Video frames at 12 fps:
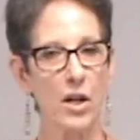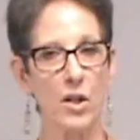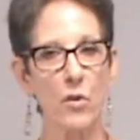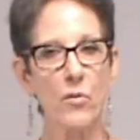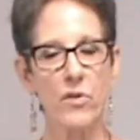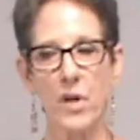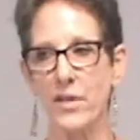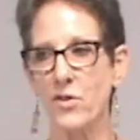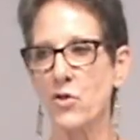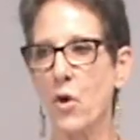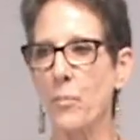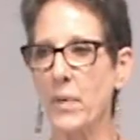And our own
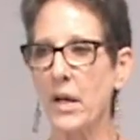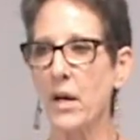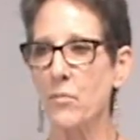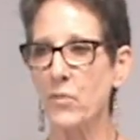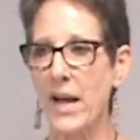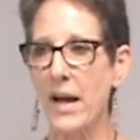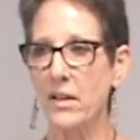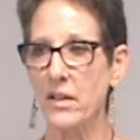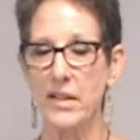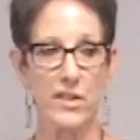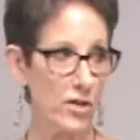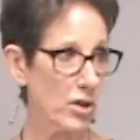thoughts don't become
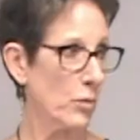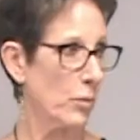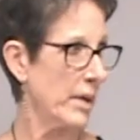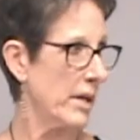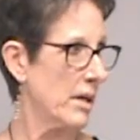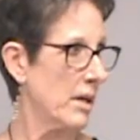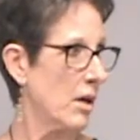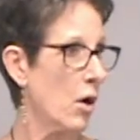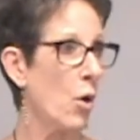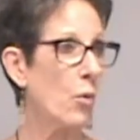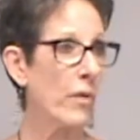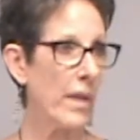reality until we
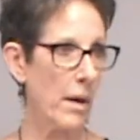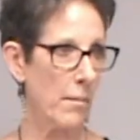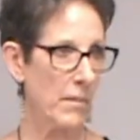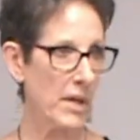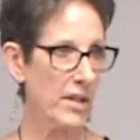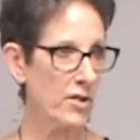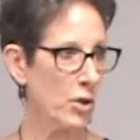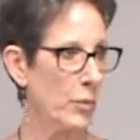own them,